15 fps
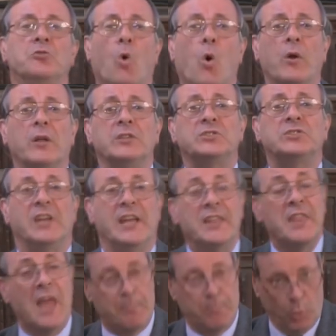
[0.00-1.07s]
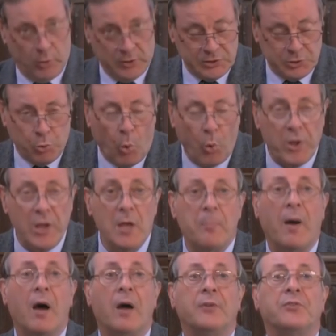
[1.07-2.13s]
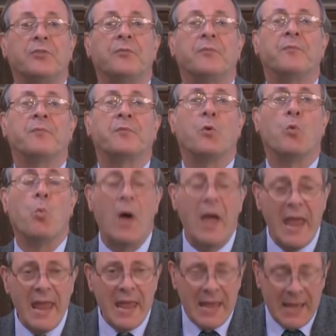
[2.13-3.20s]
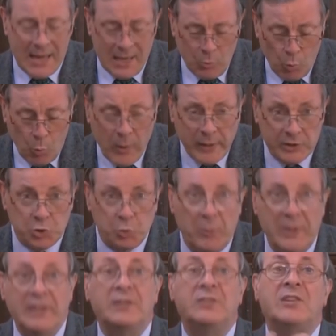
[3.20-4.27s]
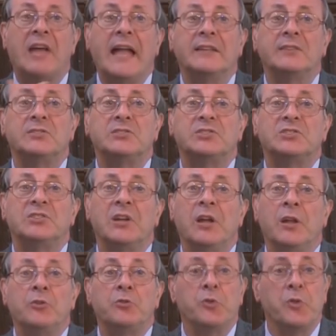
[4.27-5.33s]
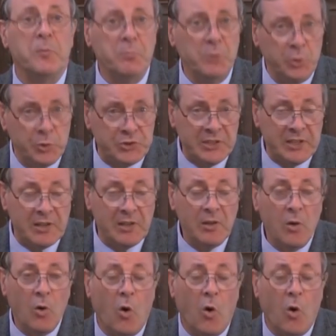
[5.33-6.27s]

Dawkins, in that book, is talking about the way in which we dance to the music